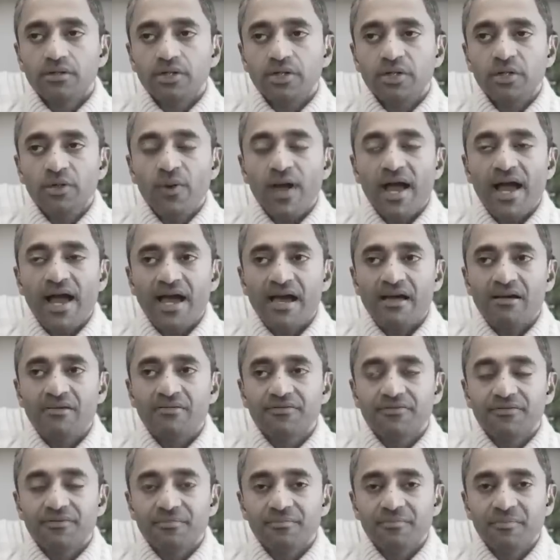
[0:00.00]
you
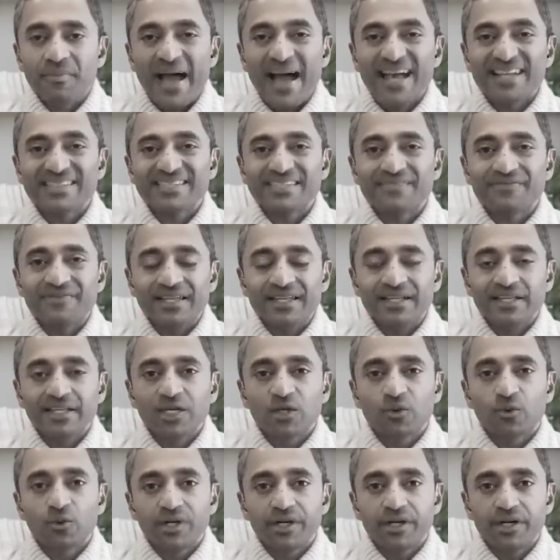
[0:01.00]
have massive
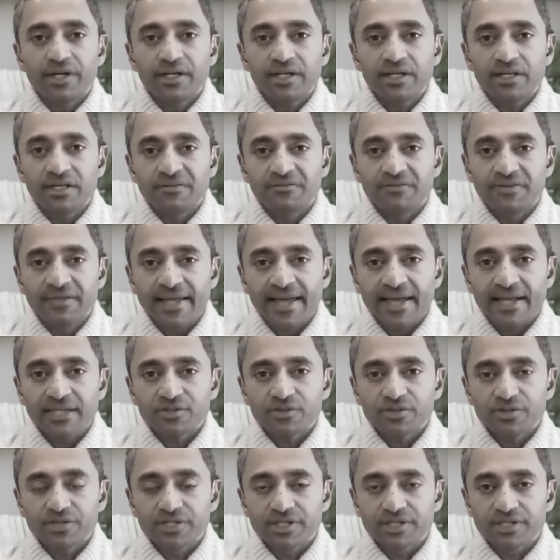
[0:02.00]
illiquidity in the
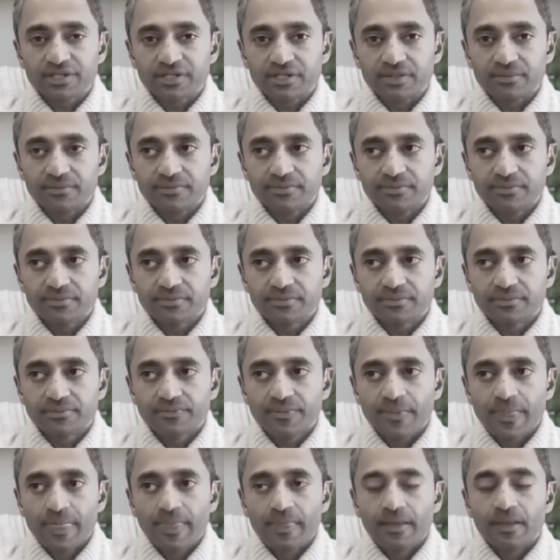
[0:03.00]
financial system,
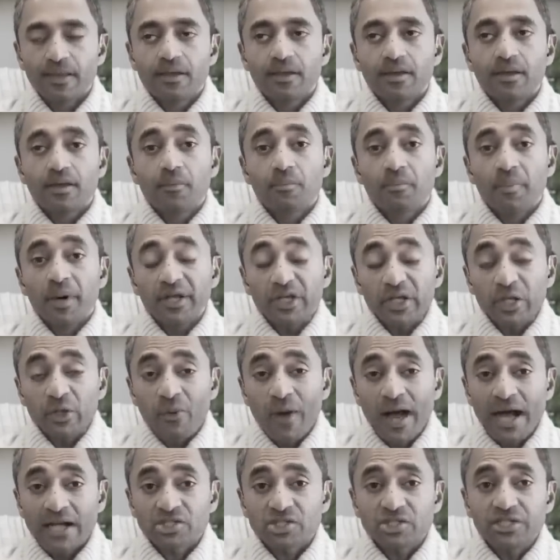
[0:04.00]
but
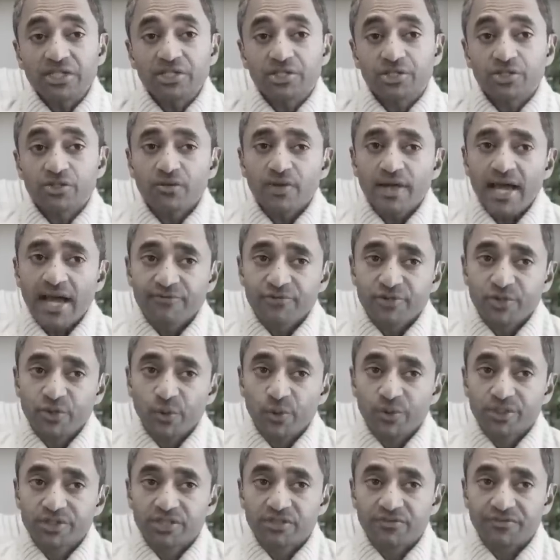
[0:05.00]
you actually do have
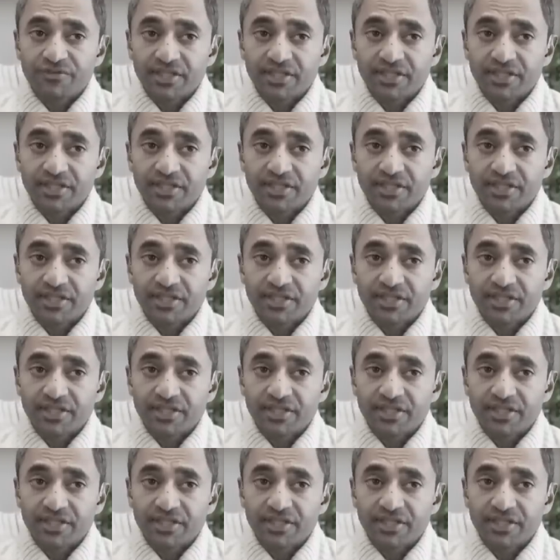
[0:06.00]
tools to